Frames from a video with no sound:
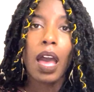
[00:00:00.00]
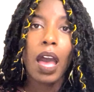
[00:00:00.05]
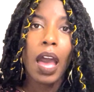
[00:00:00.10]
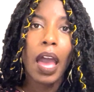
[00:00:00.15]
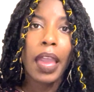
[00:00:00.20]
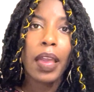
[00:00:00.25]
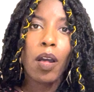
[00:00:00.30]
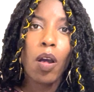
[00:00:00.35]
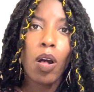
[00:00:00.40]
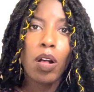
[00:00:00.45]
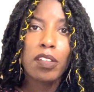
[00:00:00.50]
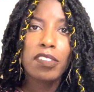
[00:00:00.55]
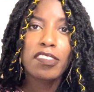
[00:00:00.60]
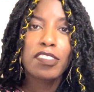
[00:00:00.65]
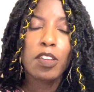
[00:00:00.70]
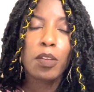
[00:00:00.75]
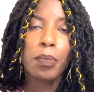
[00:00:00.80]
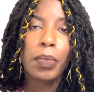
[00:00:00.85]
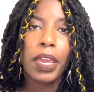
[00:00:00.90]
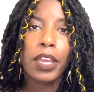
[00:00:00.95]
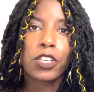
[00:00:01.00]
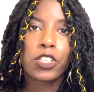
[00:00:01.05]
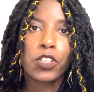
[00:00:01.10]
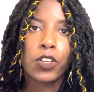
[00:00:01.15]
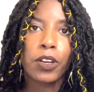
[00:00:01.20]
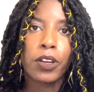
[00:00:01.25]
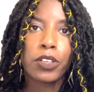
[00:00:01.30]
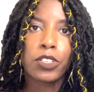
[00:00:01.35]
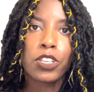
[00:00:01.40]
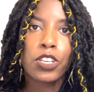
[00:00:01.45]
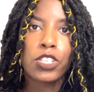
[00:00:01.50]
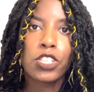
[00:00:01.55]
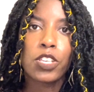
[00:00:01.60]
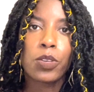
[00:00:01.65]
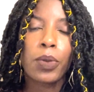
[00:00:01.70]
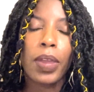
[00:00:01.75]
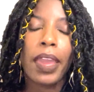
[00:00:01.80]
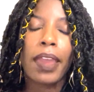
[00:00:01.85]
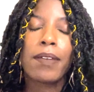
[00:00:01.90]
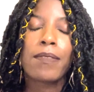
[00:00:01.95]
I also make sure to do
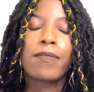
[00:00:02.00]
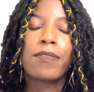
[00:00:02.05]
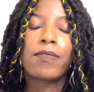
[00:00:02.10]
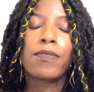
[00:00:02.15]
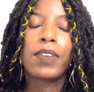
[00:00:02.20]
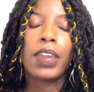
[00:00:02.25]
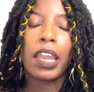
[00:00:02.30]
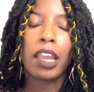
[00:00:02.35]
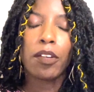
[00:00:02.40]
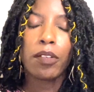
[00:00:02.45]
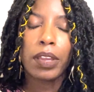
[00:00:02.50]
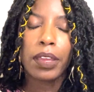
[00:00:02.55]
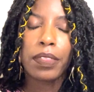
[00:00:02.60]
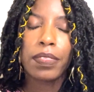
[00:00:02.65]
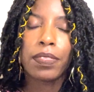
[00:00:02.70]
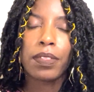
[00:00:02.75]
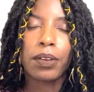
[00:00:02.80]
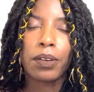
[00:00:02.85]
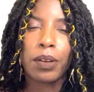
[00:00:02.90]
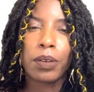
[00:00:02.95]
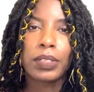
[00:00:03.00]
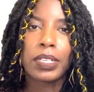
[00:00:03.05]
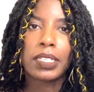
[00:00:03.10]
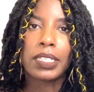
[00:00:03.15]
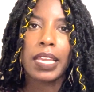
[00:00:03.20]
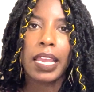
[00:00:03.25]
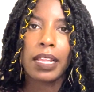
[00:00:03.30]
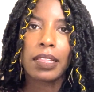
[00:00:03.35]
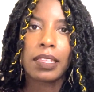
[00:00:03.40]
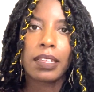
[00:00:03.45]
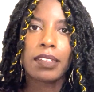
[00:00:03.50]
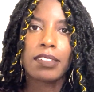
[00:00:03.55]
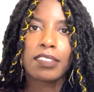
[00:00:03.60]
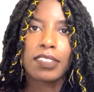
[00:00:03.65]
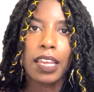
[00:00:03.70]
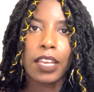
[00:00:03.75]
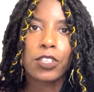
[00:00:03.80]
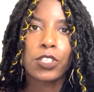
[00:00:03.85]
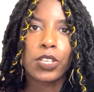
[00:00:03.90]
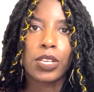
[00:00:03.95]
a very thorough detangling
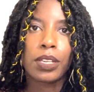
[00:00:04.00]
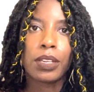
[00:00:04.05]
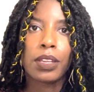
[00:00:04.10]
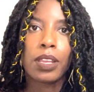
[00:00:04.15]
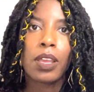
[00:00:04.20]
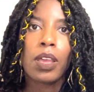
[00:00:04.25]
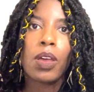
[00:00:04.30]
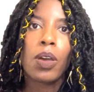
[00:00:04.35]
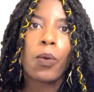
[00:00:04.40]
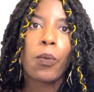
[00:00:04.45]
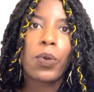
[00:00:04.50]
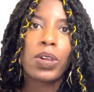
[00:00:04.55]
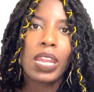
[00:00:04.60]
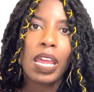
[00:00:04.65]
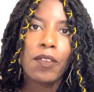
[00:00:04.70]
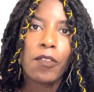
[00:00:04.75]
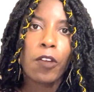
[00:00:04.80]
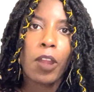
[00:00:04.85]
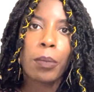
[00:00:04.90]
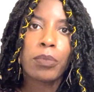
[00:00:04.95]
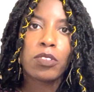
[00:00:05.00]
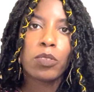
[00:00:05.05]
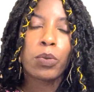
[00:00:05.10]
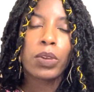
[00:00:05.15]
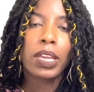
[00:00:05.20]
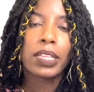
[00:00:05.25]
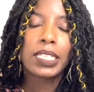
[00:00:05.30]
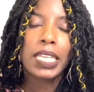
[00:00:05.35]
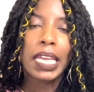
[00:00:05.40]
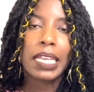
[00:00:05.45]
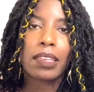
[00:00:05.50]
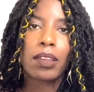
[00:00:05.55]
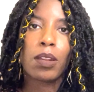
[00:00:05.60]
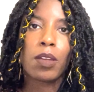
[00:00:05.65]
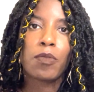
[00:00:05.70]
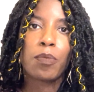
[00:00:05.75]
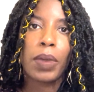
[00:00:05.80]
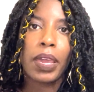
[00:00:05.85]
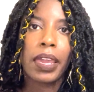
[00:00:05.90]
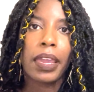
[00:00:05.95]
session whenever I'm doing a takedown
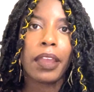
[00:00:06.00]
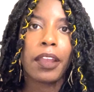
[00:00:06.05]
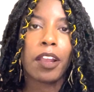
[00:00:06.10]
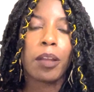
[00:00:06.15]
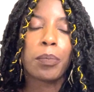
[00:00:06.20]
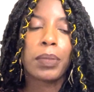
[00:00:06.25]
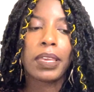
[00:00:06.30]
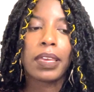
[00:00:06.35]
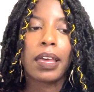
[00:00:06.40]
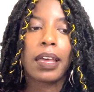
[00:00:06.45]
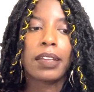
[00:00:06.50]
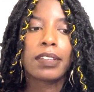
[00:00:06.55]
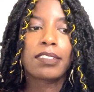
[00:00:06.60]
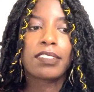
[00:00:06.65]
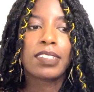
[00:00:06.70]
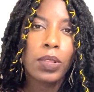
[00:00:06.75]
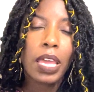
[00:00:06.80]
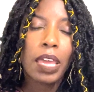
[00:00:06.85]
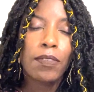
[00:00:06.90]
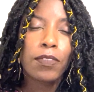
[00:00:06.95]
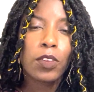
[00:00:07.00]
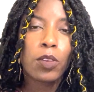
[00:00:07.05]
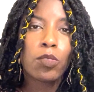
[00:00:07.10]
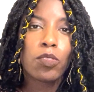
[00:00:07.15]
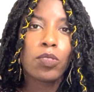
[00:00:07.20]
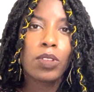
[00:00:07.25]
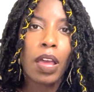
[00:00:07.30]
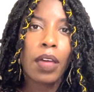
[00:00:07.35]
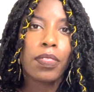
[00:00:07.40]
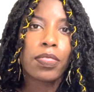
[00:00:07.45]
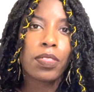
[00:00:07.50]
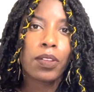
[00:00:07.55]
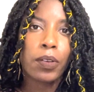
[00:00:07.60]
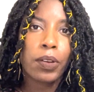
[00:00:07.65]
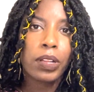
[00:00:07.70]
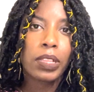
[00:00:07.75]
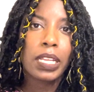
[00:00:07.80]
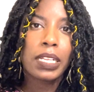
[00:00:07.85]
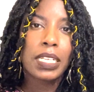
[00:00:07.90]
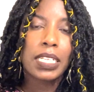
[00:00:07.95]
of my hair, because if you do not
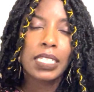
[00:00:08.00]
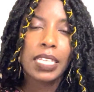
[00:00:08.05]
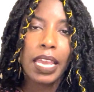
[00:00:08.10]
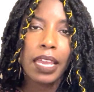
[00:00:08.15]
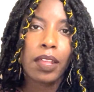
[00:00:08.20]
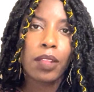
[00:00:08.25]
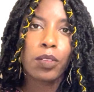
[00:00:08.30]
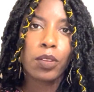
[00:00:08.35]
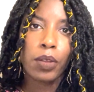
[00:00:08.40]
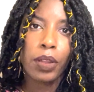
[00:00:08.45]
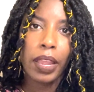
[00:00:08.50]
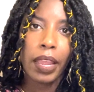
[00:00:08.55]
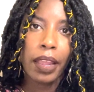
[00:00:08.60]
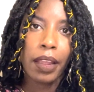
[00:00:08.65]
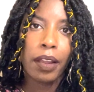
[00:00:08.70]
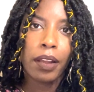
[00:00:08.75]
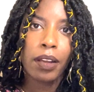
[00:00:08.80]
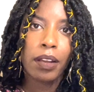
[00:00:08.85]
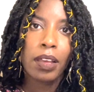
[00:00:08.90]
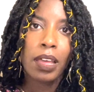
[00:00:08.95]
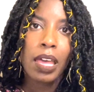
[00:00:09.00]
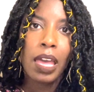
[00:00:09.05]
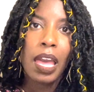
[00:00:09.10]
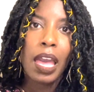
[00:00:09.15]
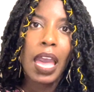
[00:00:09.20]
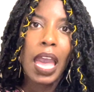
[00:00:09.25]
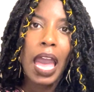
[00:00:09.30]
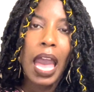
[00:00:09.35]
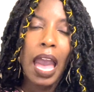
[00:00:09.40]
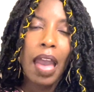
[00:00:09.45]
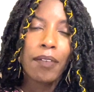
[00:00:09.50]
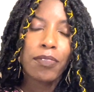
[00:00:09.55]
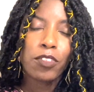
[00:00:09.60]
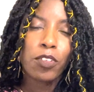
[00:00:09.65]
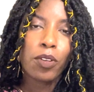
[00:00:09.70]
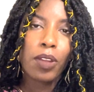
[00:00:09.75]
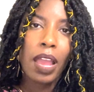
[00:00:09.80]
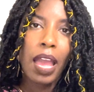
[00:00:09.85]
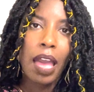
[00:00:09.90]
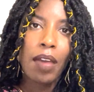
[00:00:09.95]
thoroughly detangle your hair after
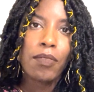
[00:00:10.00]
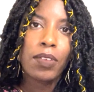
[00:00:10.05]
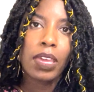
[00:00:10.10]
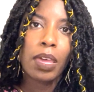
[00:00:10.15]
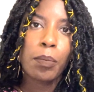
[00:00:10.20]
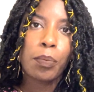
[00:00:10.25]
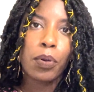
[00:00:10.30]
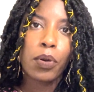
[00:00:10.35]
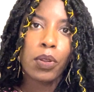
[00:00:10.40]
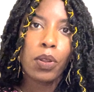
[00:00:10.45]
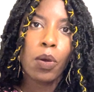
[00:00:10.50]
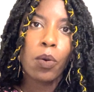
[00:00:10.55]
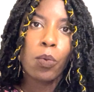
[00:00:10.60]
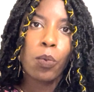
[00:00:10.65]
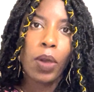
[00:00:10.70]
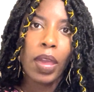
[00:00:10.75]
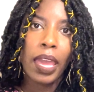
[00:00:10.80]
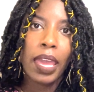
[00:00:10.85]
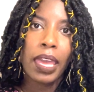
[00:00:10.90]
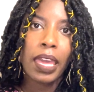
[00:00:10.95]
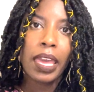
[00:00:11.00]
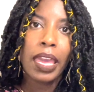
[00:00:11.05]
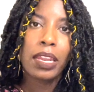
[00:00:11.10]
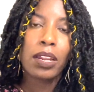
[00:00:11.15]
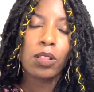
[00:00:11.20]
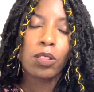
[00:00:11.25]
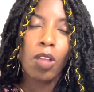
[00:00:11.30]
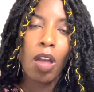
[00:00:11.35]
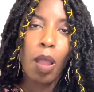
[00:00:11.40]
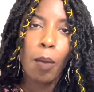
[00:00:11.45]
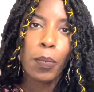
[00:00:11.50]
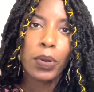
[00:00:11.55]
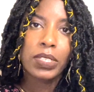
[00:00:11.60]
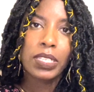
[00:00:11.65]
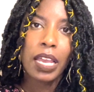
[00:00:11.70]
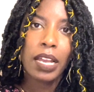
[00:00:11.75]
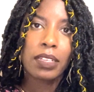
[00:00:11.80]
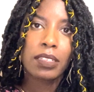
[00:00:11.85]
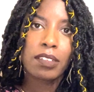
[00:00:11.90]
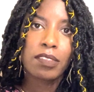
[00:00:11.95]
having it put away in a long
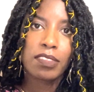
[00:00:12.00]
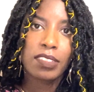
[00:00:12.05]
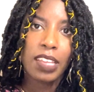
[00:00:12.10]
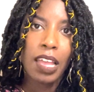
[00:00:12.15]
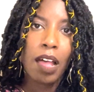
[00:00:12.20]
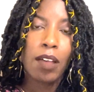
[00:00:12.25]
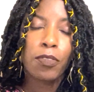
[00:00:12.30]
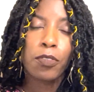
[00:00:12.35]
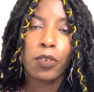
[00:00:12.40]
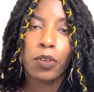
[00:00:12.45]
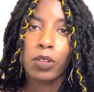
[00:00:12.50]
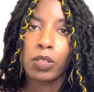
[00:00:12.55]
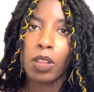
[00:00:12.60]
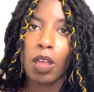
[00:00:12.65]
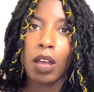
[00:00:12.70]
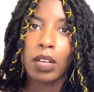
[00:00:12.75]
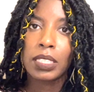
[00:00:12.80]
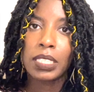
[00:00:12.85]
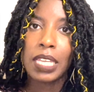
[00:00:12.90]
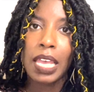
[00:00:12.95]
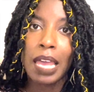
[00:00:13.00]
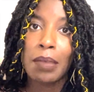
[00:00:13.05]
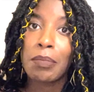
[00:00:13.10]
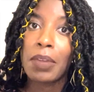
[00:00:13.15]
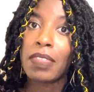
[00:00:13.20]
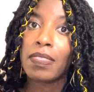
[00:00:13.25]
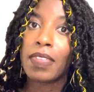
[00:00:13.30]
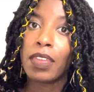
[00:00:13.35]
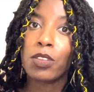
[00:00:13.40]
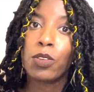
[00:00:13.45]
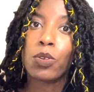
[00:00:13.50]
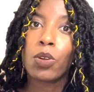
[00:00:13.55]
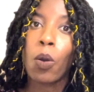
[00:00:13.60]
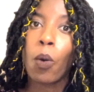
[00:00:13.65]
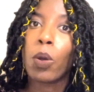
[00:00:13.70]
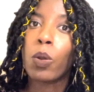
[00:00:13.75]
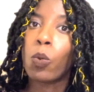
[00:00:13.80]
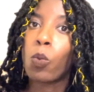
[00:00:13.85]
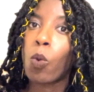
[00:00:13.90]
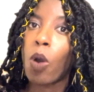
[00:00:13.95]
protective style for a long time, and then you go
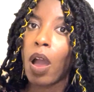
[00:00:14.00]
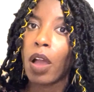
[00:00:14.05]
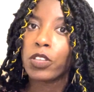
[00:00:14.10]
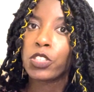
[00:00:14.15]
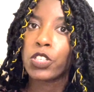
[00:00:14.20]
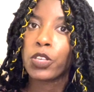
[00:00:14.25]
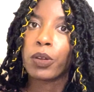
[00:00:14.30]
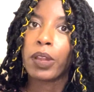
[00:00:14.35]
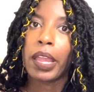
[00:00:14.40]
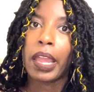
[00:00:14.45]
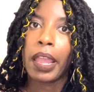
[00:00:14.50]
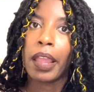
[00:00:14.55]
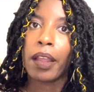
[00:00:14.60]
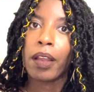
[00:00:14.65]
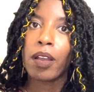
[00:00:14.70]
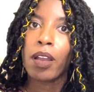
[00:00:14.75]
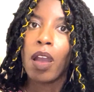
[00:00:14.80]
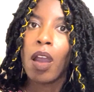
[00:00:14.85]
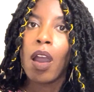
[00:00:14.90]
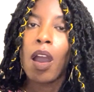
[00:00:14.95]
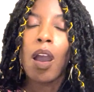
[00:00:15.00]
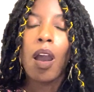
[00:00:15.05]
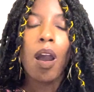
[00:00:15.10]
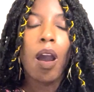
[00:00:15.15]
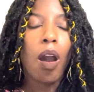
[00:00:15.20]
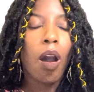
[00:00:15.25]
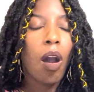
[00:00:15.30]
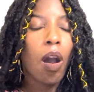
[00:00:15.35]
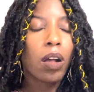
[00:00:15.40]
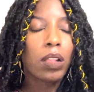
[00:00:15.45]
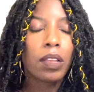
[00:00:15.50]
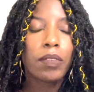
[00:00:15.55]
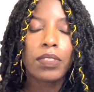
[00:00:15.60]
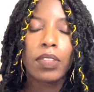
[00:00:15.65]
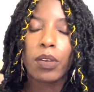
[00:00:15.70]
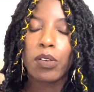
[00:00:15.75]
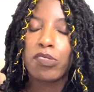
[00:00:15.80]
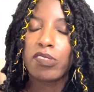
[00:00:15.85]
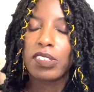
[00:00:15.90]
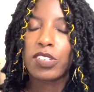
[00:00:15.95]
and wash your hair, all of
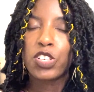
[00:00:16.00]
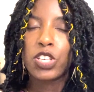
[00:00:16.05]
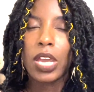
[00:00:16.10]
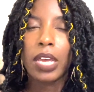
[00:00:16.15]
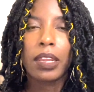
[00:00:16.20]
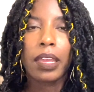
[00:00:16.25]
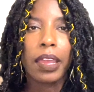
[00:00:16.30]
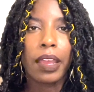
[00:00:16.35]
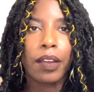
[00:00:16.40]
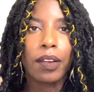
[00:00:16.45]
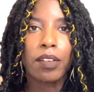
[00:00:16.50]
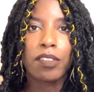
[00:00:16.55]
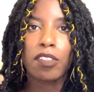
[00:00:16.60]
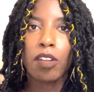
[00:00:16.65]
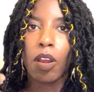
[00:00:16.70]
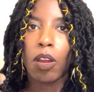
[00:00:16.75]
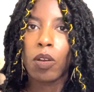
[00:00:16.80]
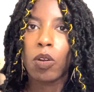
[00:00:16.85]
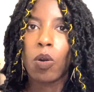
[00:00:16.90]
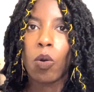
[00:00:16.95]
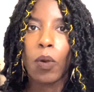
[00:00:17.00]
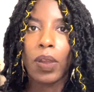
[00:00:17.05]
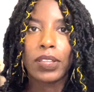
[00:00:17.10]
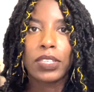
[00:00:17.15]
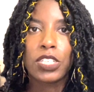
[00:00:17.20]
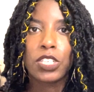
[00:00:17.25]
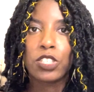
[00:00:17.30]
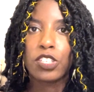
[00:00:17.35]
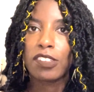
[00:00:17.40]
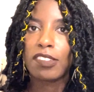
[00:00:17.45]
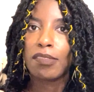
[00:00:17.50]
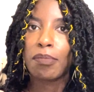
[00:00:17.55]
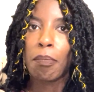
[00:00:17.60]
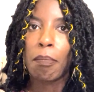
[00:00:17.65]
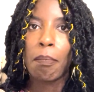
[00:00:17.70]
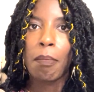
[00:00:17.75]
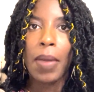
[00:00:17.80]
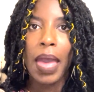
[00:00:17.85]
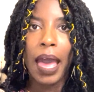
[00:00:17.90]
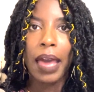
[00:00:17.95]
those shed hairs are going to just
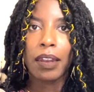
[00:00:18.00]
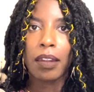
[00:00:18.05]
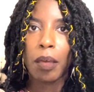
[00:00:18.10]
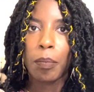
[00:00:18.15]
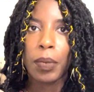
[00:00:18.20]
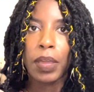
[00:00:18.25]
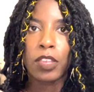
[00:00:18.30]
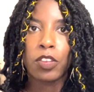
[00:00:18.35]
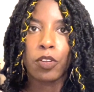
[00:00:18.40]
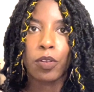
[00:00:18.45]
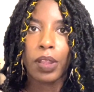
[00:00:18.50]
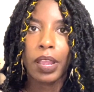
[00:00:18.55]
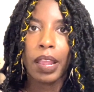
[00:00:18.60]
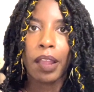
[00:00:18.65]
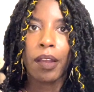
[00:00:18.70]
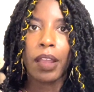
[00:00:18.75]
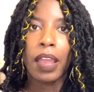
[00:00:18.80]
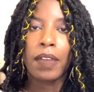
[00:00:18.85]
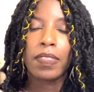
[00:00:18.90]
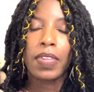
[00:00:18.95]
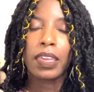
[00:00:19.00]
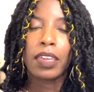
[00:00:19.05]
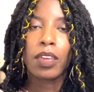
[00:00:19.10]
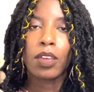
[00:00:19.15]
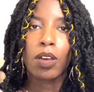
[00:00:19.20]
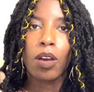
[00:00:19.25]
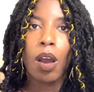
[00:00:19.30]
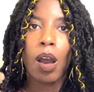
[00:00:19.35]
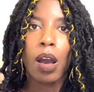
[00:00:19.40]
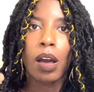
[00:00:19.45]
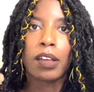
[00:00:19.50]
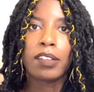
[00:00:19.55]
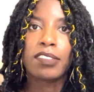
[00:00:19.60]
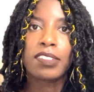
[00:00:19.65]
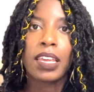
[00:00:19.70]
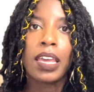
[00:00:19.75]
mat up in your hair, and they can cause